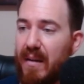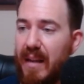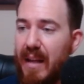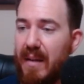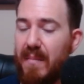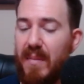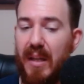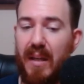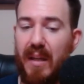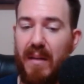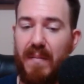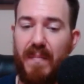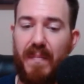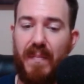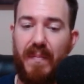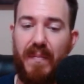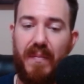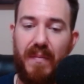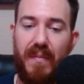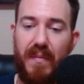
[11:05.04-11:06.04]
game again.
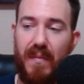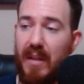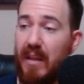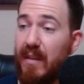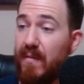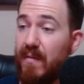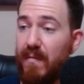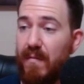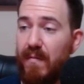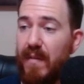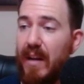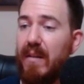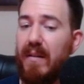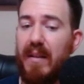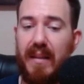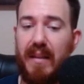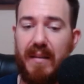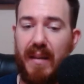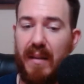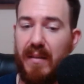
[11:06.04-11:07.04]
It's
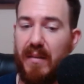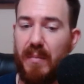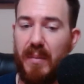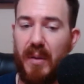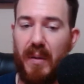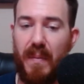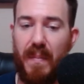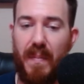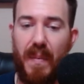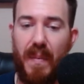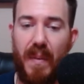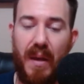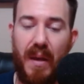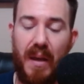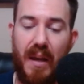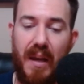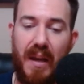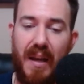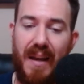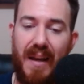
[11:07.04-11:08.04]
very accessible.
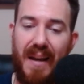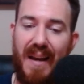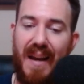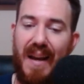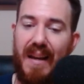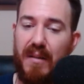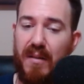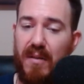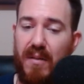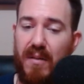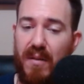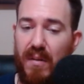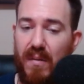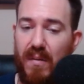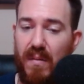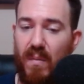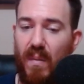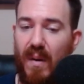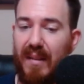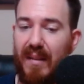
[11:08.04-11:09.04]
Act
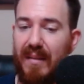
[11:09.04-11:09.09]
2, while